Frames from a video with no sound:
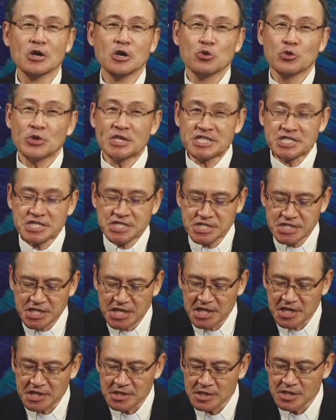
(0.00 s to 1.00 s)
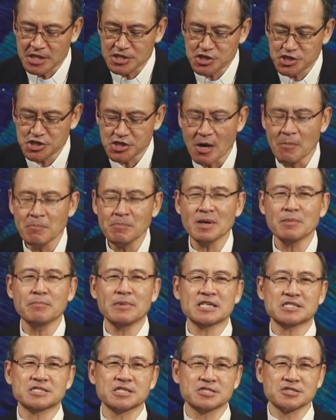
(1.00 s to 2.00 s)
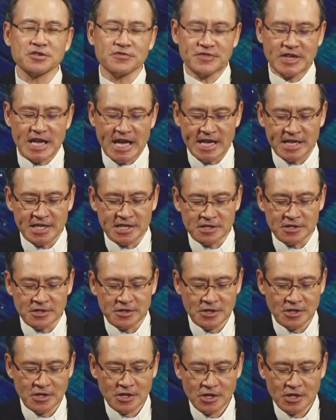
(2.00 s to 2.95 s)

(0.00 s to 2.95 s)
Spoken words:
We seal the somber message of Daniel